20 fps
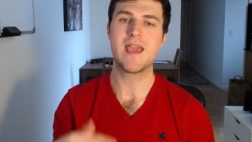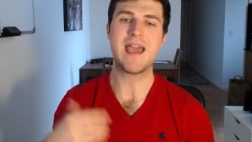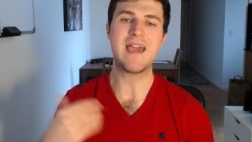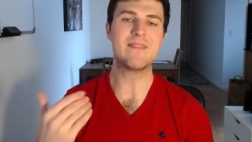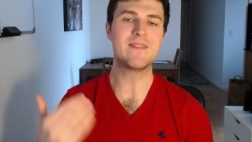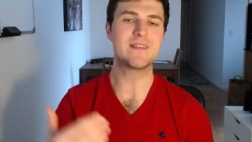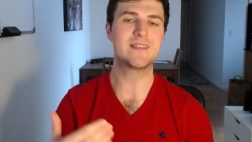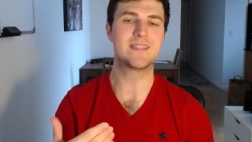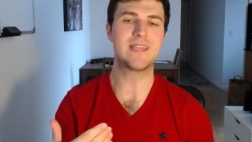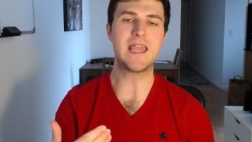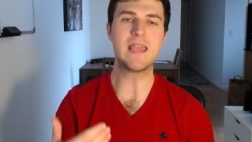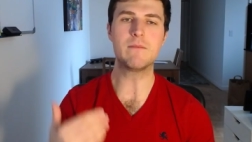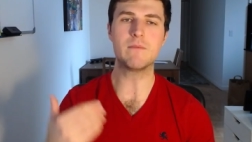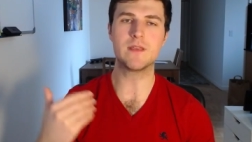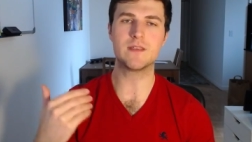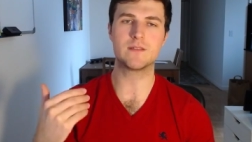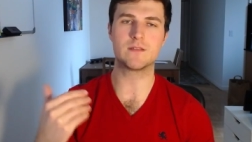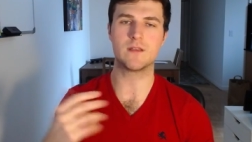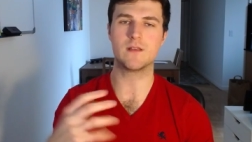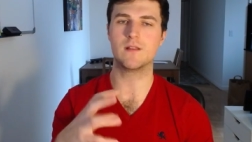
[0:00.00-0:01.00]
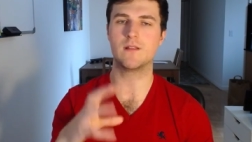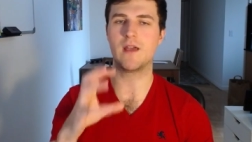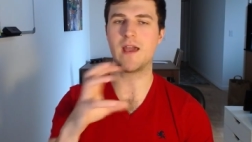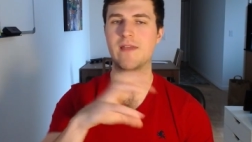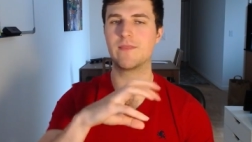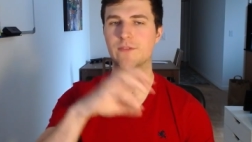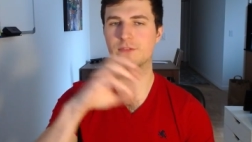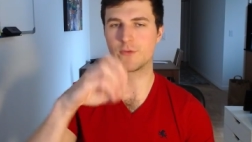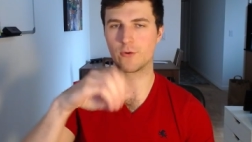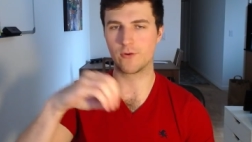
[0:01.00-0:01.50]
and the same is
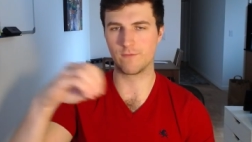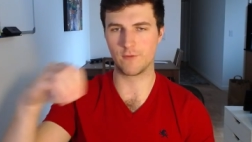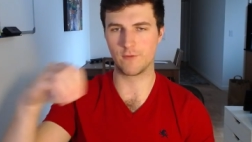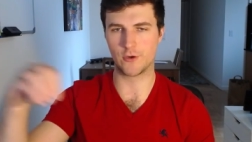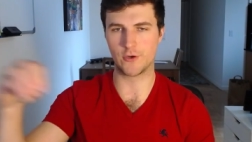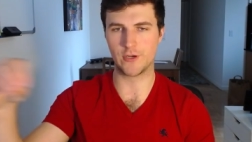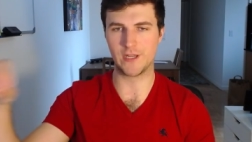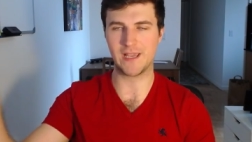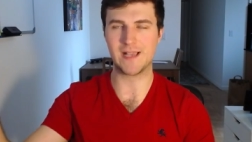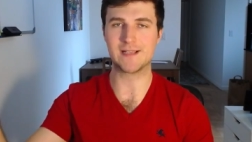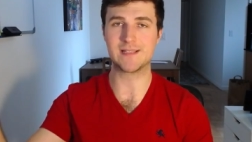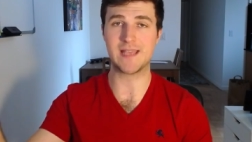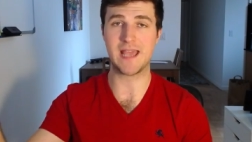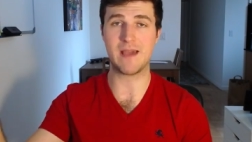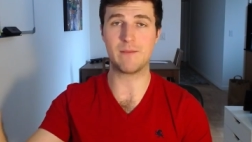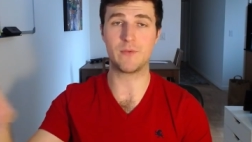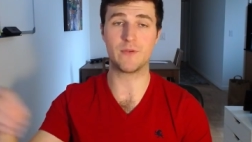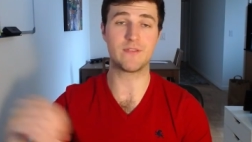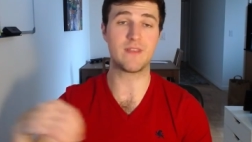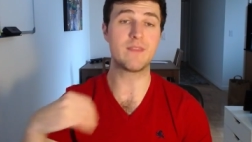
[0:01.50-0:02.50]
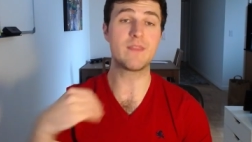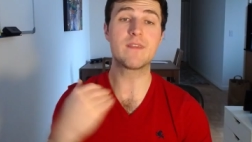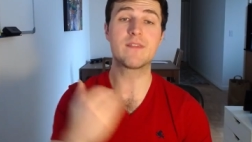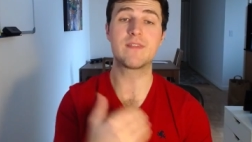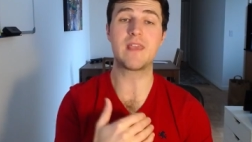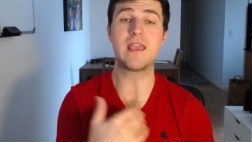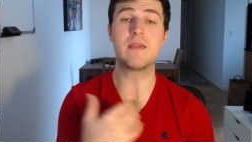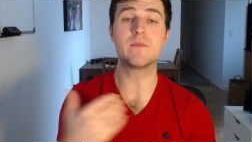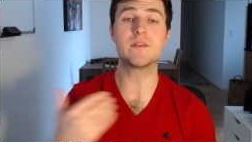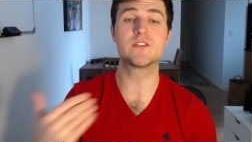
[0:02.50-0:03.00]
and sort of learning examples and the
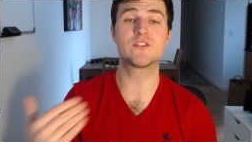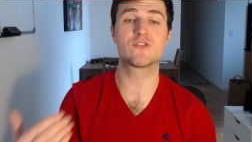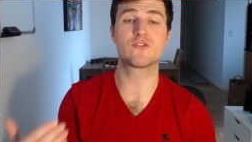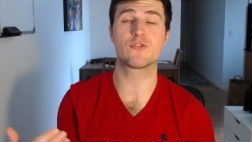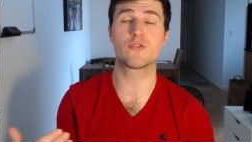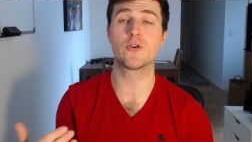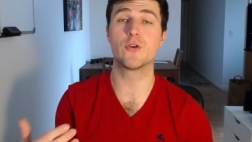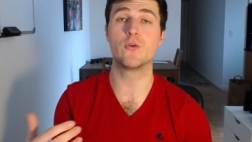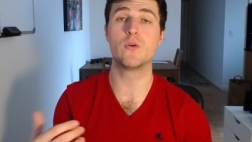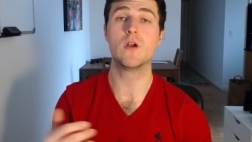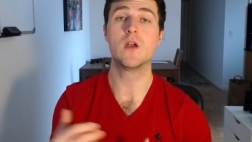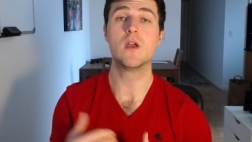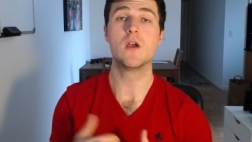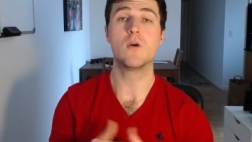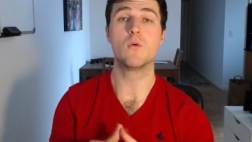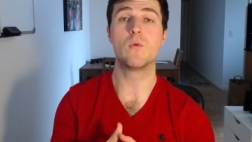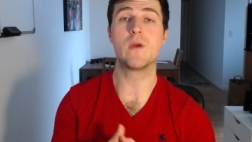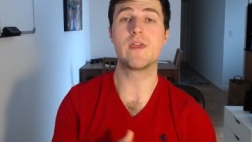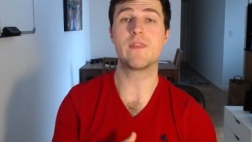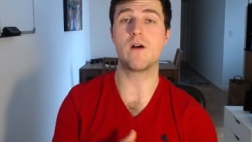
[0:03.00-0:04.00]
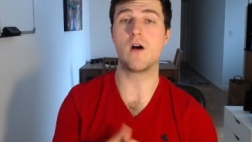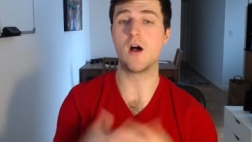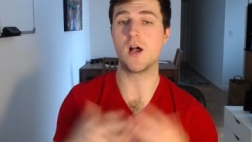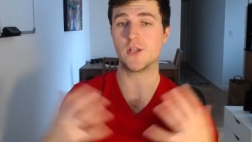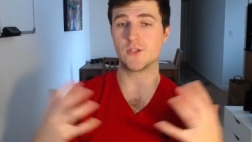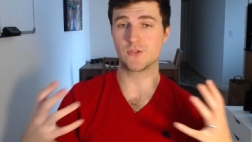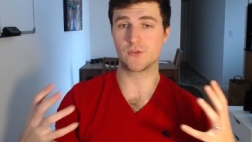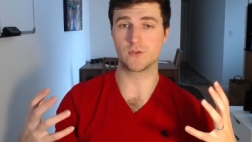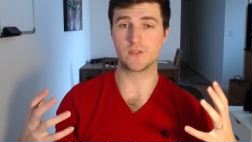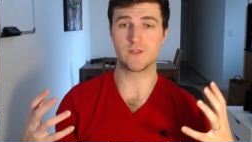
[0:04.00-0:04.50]
same is true with
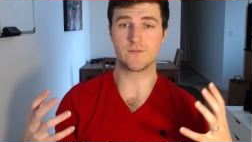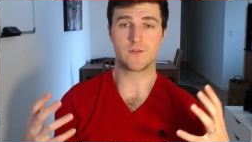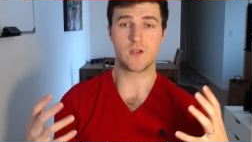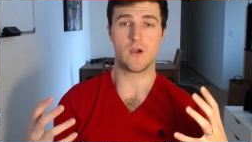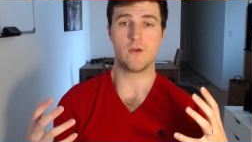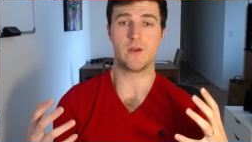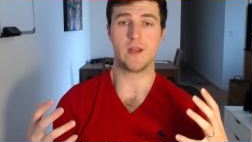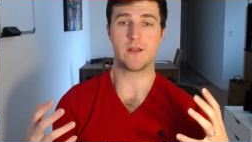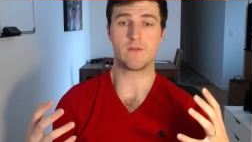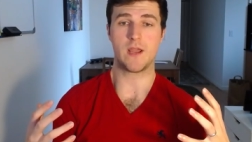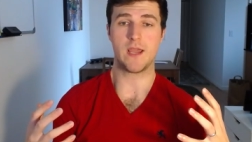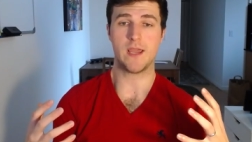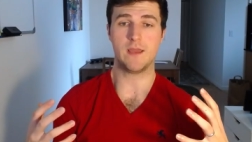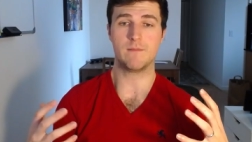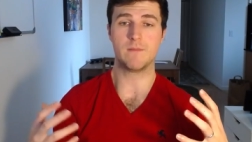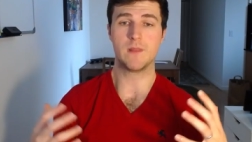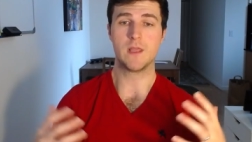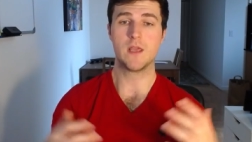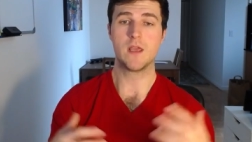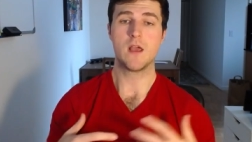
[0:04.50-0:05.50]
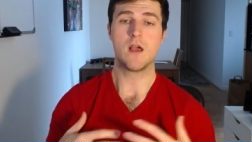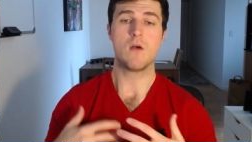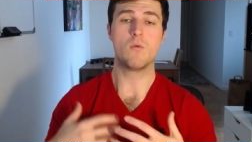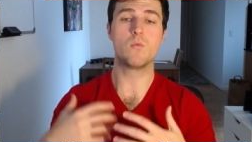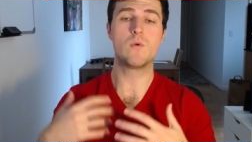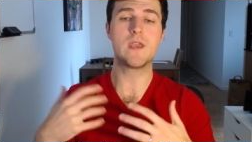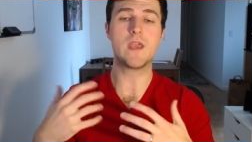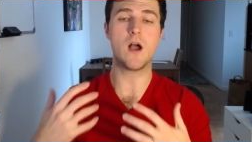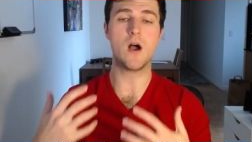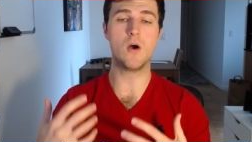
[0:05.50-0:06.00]
all sorts of coding right
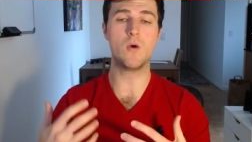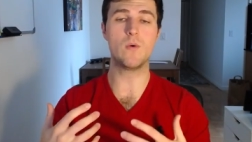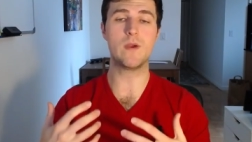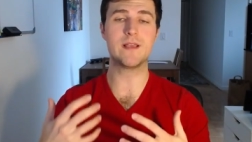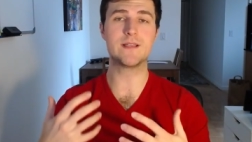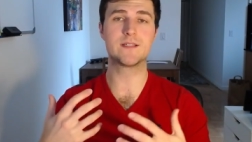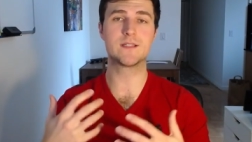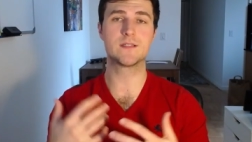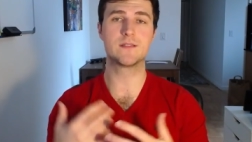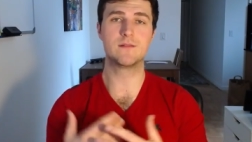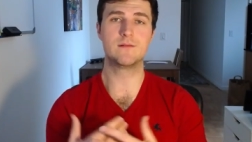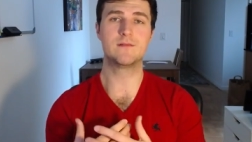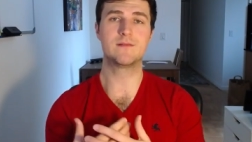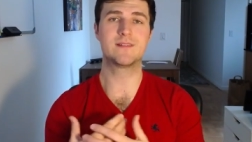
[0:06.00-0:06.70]
we always